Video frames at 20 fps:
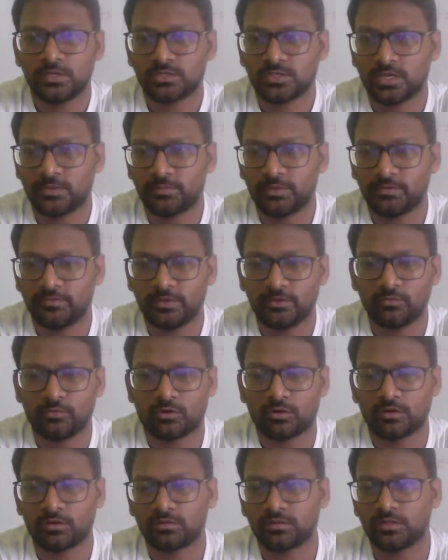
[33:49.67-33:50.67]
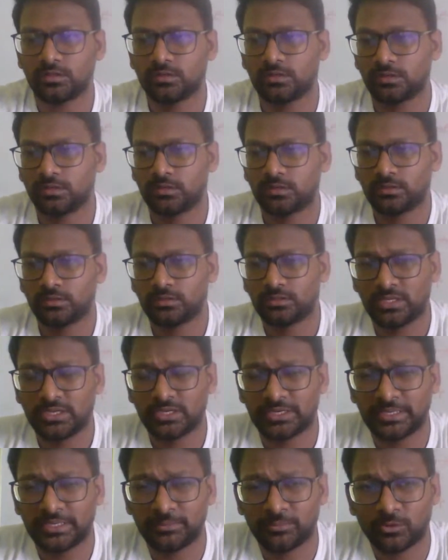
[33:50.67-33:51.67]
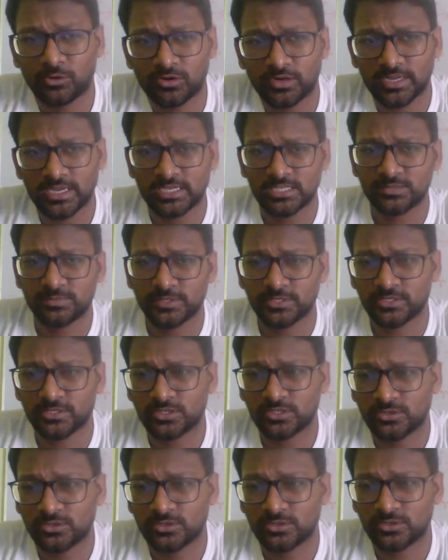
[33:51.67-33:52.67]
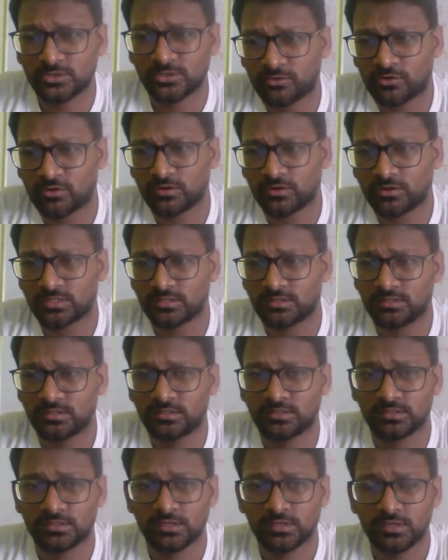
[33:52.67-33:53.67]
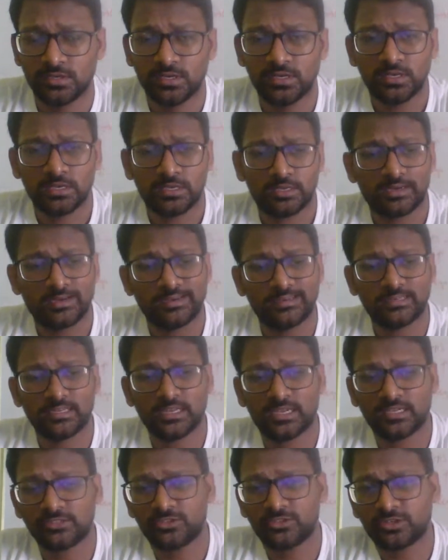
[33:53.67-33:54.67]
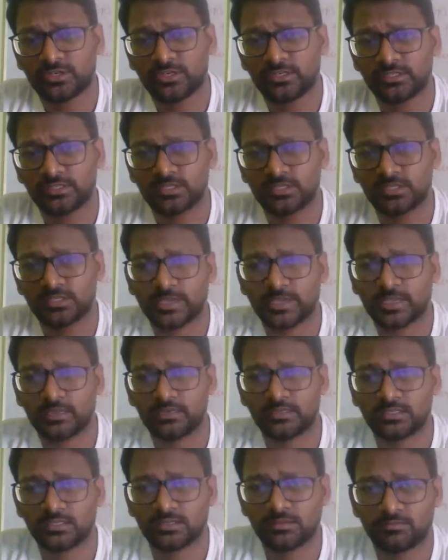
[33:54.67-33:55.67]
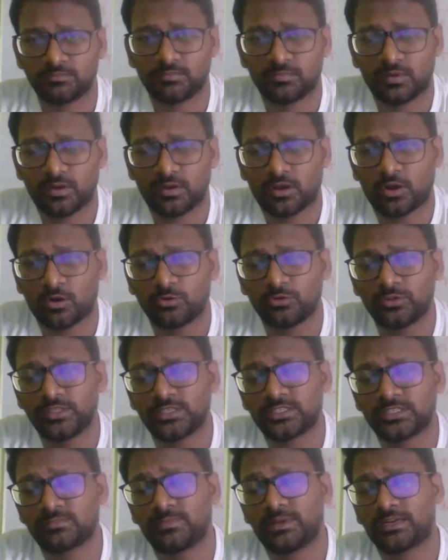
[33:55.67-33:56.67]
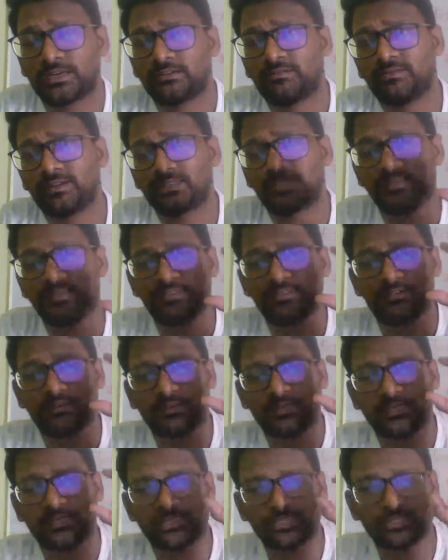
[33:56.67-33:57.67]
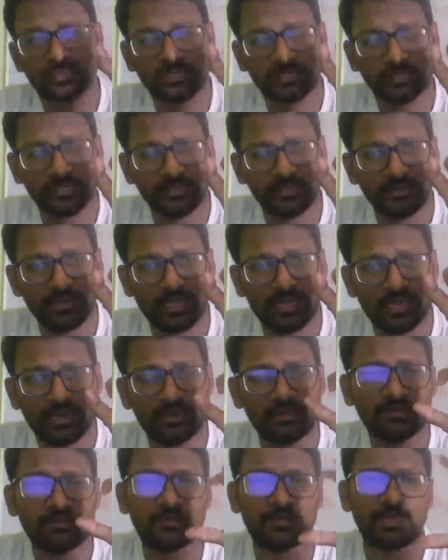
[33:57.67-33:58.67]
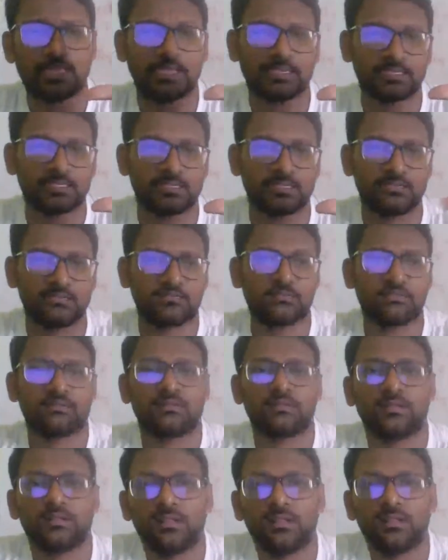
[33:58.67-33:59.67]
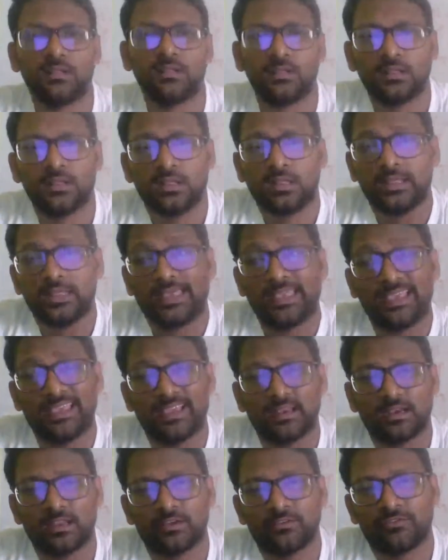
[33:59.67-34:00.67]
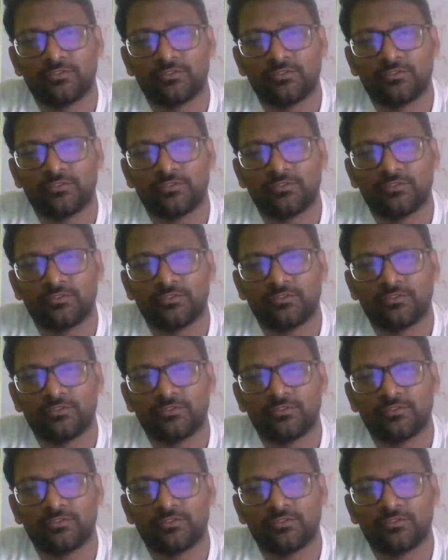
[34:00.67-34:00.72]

So I'm giving what are the important aspects that you need to focus in. Renin-angiotensin mechanism, how these blood vessels are constricting and relaxing. ANF,